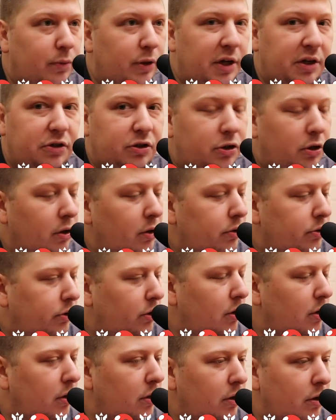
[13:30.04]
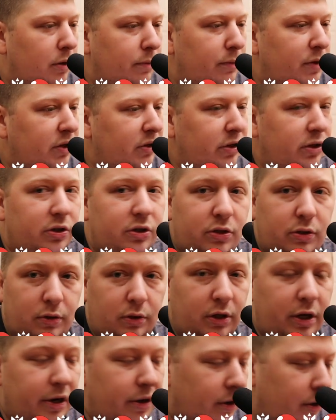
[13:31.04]
Blanche Charizard and the Misty
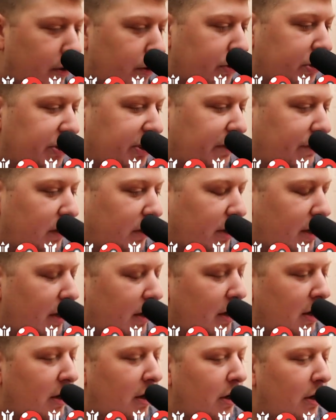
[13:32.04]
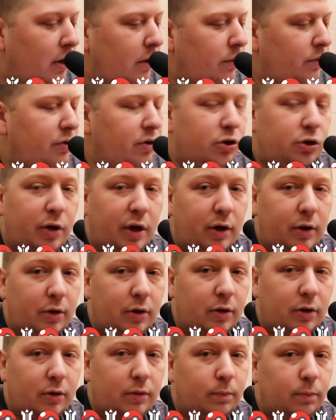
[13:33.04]
Gyarados and stuff like that. The
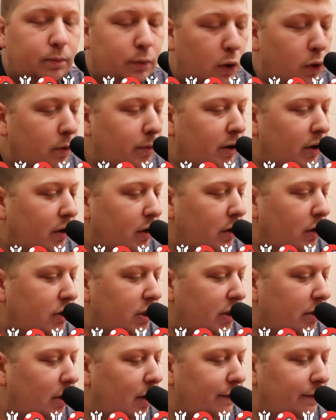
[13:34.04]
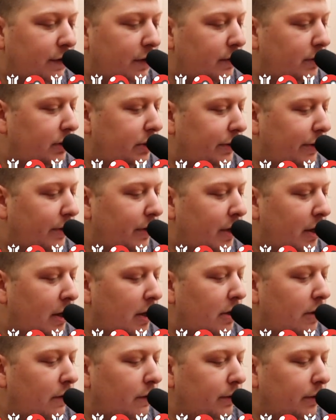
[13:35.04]
trainer Pokemon cards, I love those. So
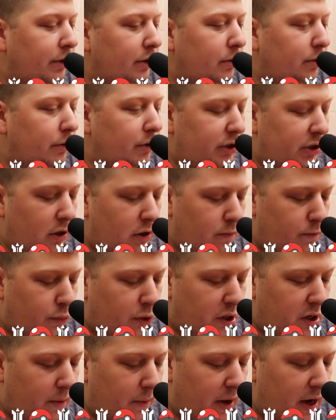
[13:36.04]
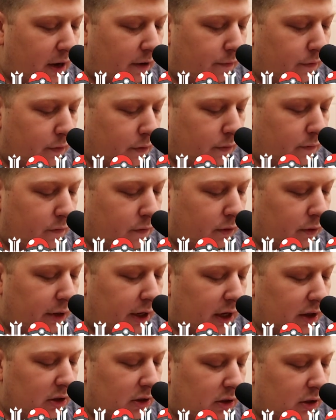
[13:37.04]
really cool to see them bring it back for
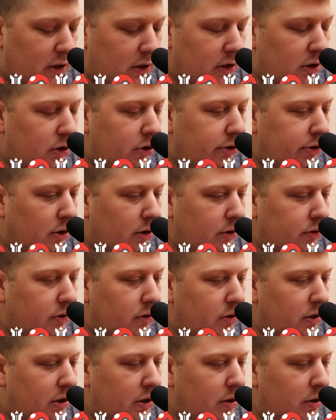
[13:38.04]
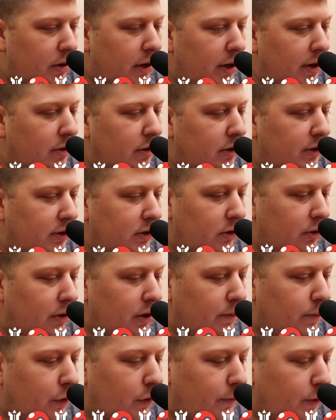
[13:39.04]
Lance and his Charizard here. And this is a
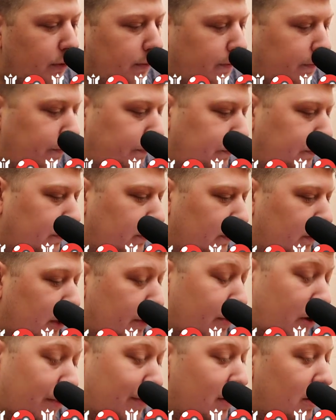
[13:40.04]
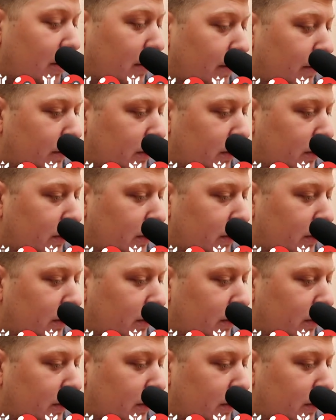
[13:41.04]
great promo, in my opinion.